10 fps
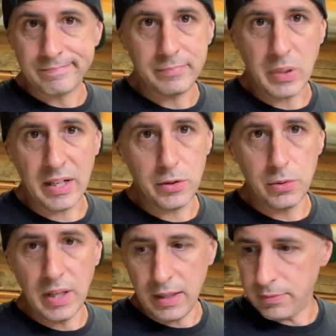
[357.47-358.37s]
But I do
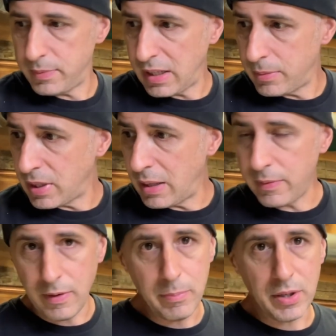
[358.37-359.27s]
that from time to time. If
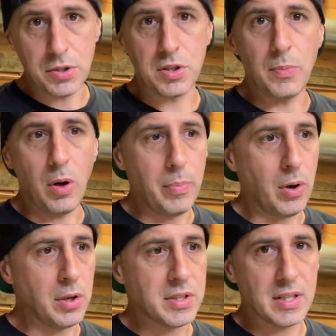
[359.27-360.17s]
I have a bunch of small
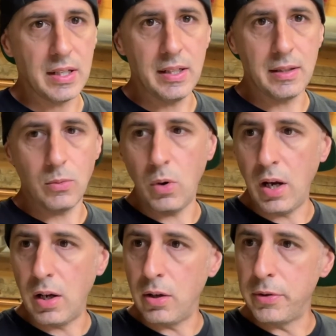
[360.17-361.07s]
parts that I need to
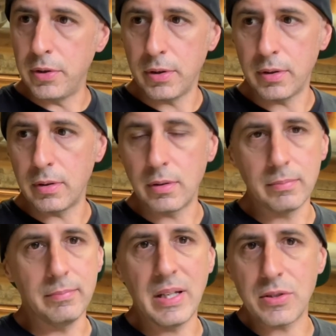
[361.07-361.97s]
weld or mess